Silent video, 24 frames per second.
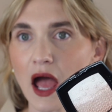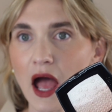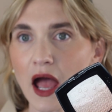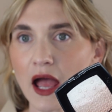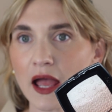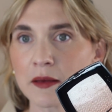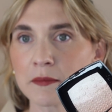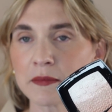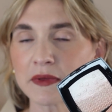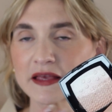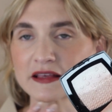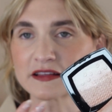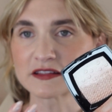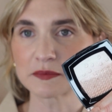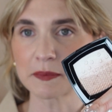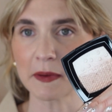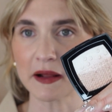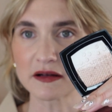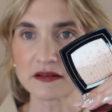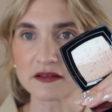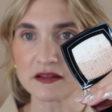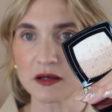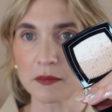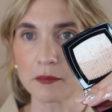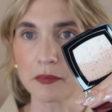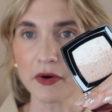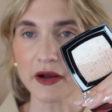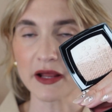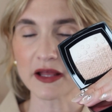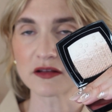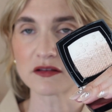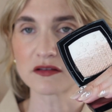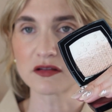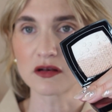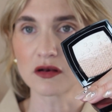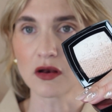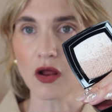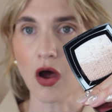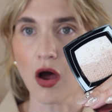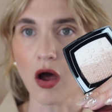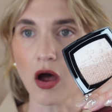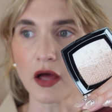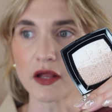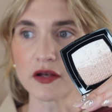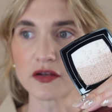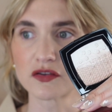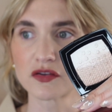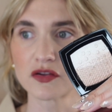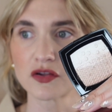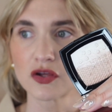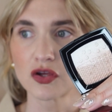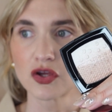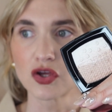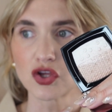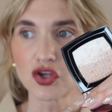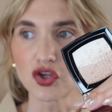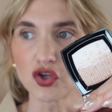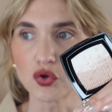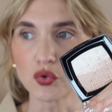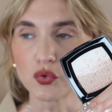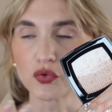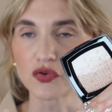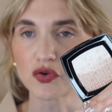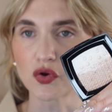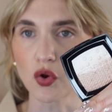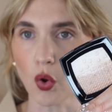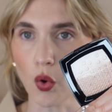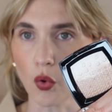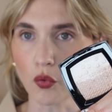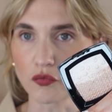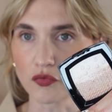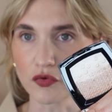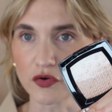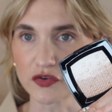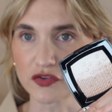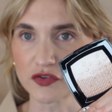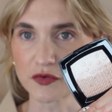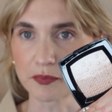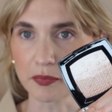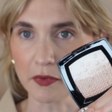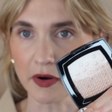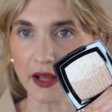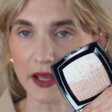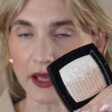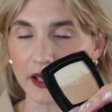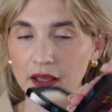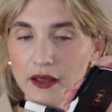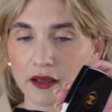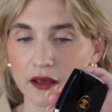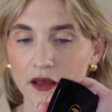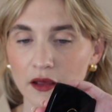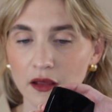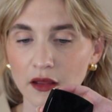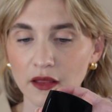I'm expecting a brand to not use an overspray.